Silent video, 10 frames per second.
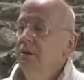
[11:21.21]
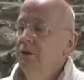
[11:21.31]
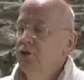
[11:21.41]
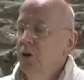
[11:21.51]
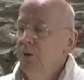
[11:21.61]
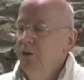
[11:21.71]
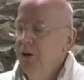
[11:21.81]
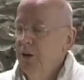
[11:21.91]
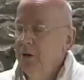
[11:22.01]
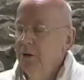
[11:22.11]
the job is
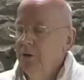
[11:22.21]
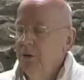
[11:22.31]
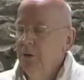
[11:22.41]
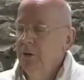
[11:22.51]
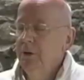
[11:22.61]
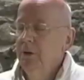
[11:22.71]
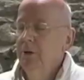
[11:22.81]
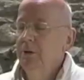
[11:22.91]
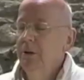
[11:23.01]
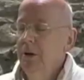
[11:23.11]
done, until the